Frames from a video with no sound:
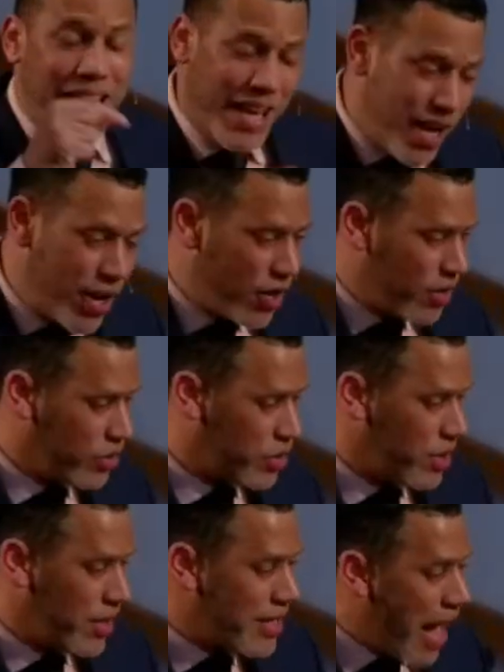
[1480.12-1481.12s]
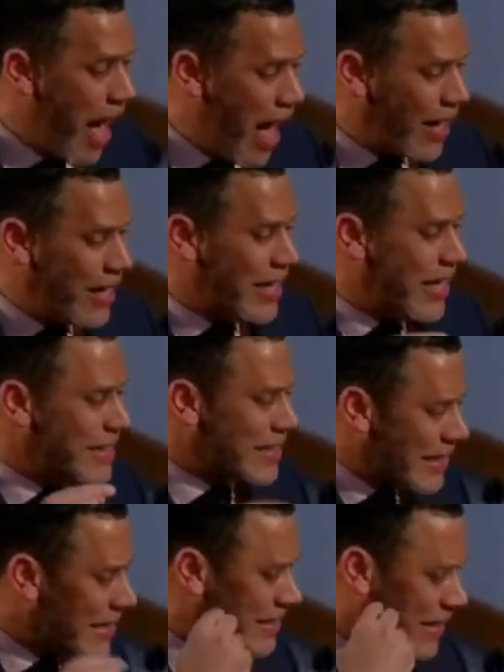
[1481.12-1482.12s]
hears. God is
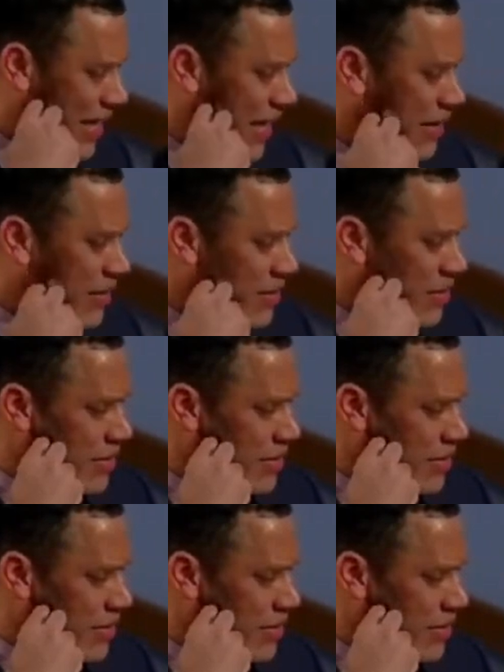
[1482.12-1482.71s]
listening.